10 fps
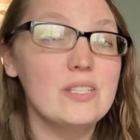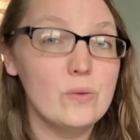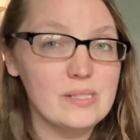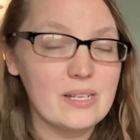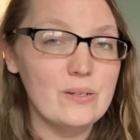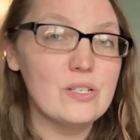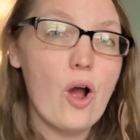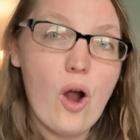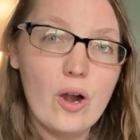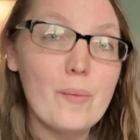yes, those skills
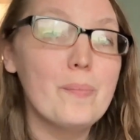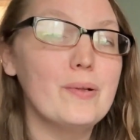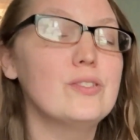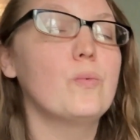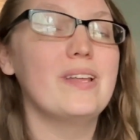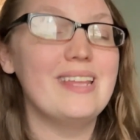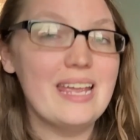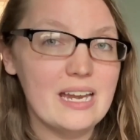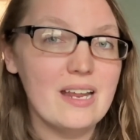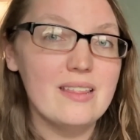are built
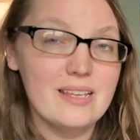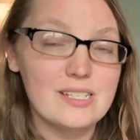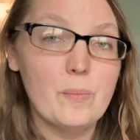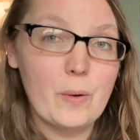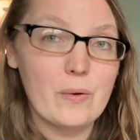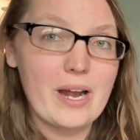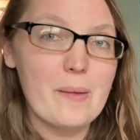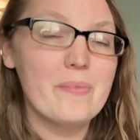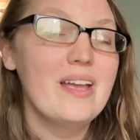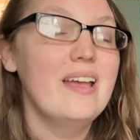within this
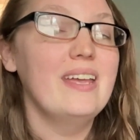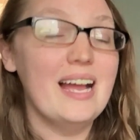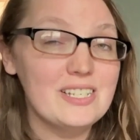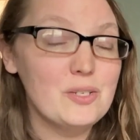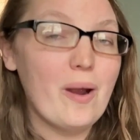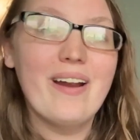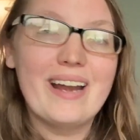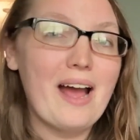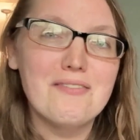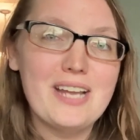program. Yes, you are
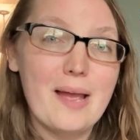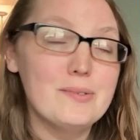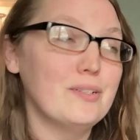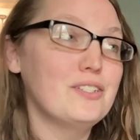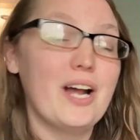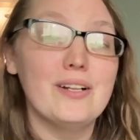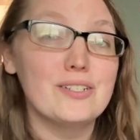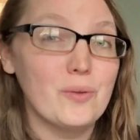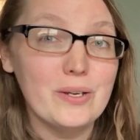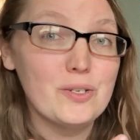going to have times where your child
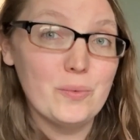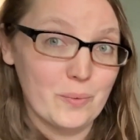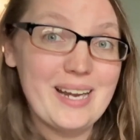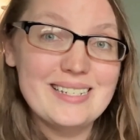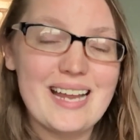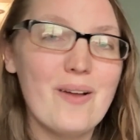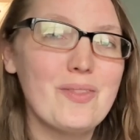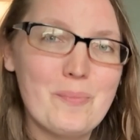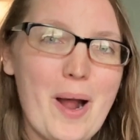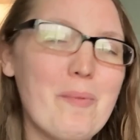is going to write down
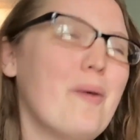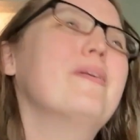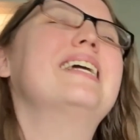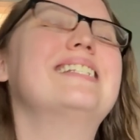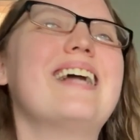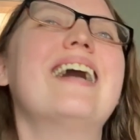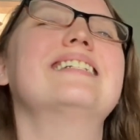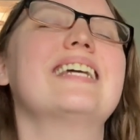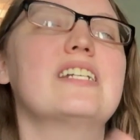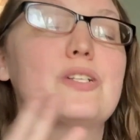the problem. It's not
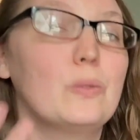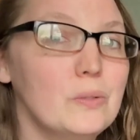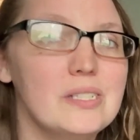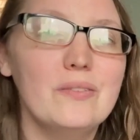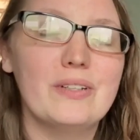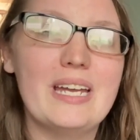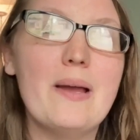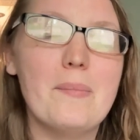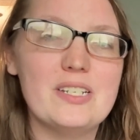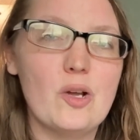exclusively
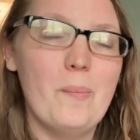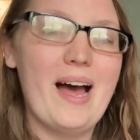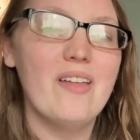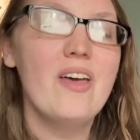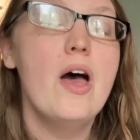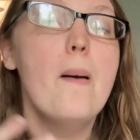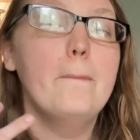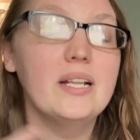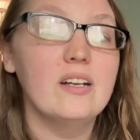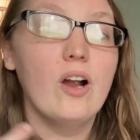mental math,
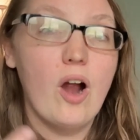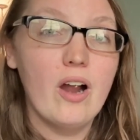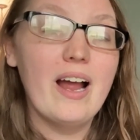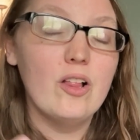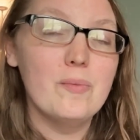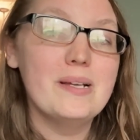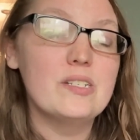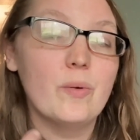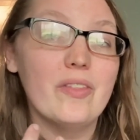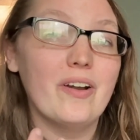but there are
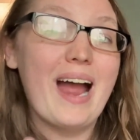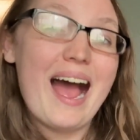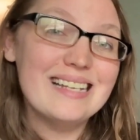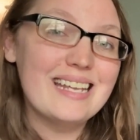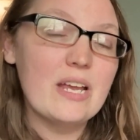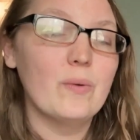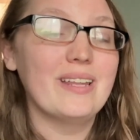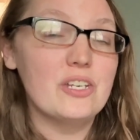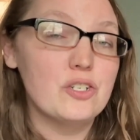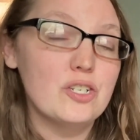elements where they're asking
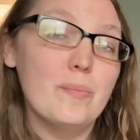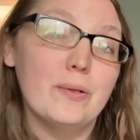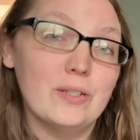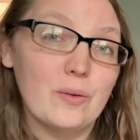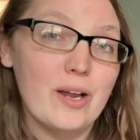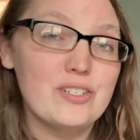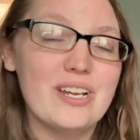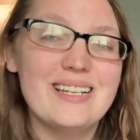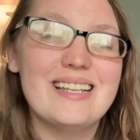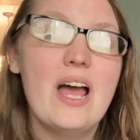relationship building
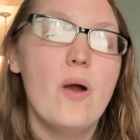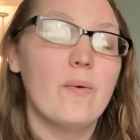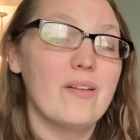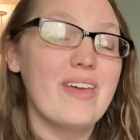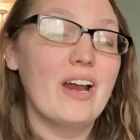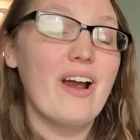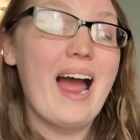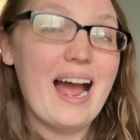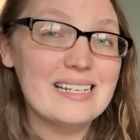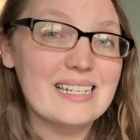questions, where they are
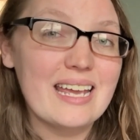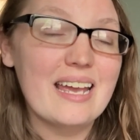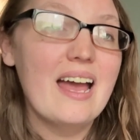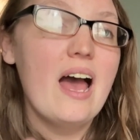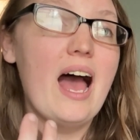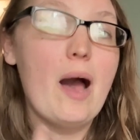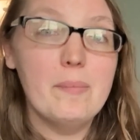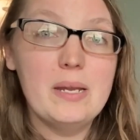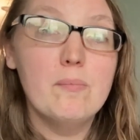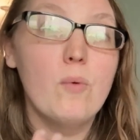asking, how
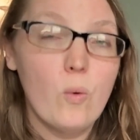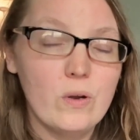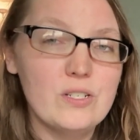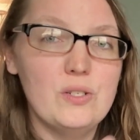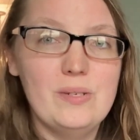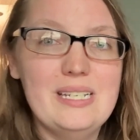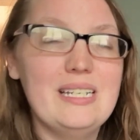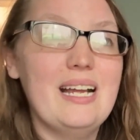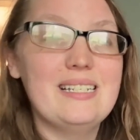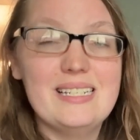many more do you need to get to